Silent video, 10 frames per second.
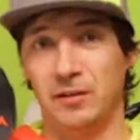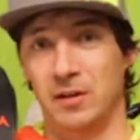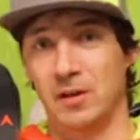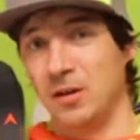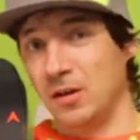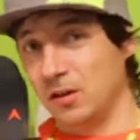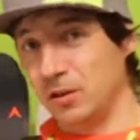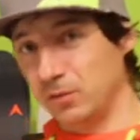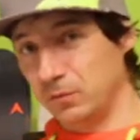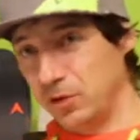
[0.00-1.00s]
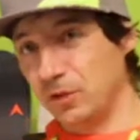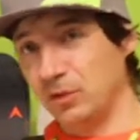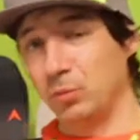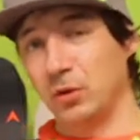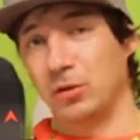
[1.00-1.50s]
And of
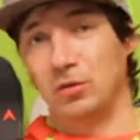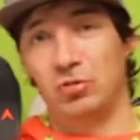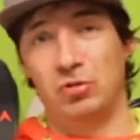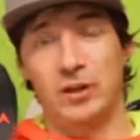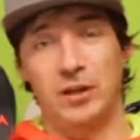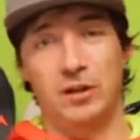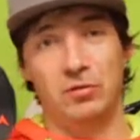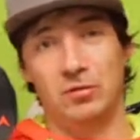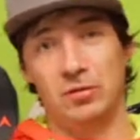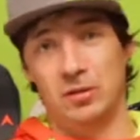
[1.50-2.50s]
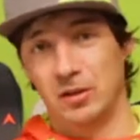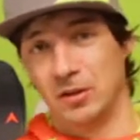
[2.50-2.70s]
these, we're going to check out